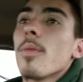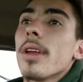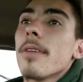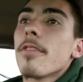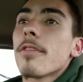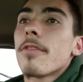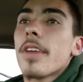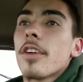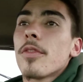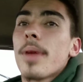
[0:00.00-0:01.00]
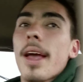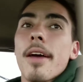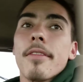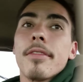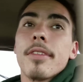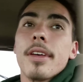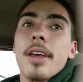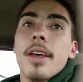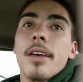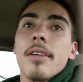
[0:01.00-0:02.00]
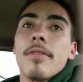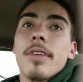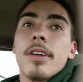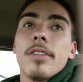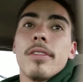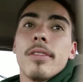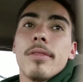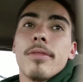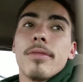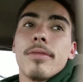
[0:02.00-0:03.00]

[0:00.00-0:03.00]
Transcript: so many different fears we have. Fears of,